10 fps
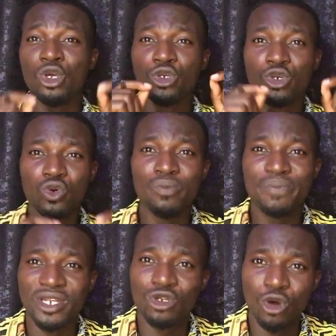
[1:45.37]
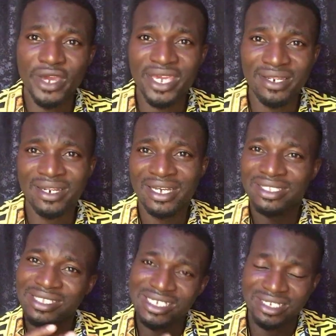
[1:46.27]
you will be knowing
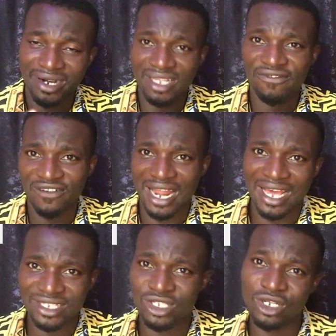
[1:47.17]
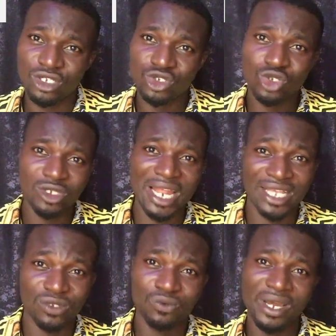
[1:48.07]
these red flags, so
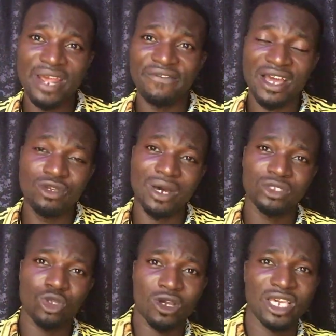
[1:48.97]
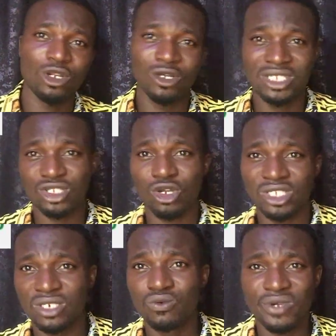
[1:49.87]
that whenever you are talking or
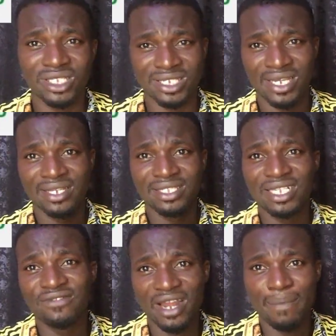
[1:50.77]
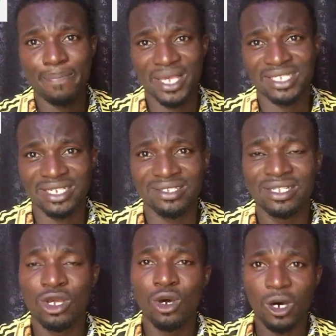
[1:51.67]
discussing with this very person
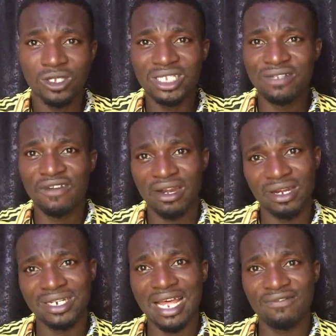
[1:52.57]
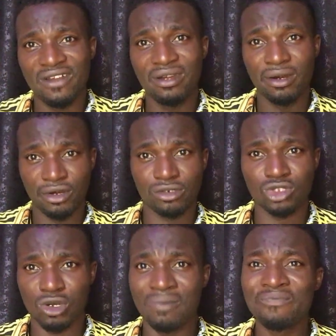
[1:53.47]
or that very
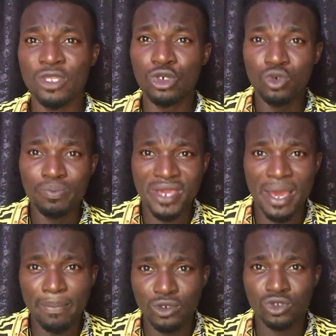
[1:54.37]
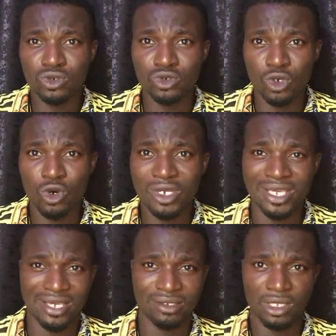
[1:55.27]
realtor, you will be able to know,
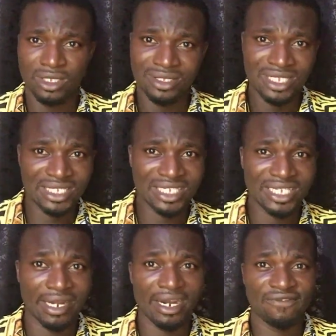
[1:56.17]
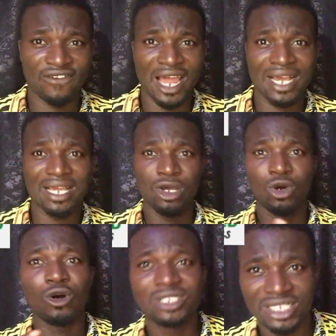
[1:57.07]
okay, this is a red flag
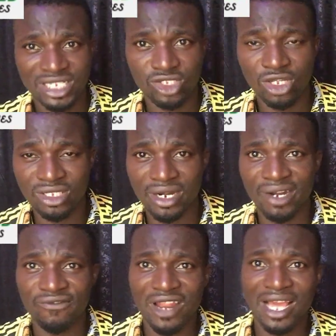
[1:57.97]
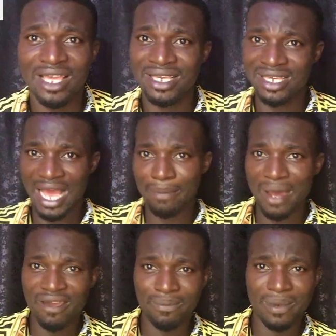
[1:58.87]
or this is not a red flag. Am
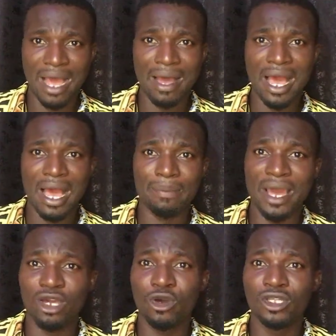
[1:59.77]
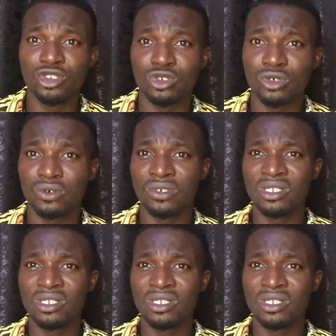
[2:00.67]
I going to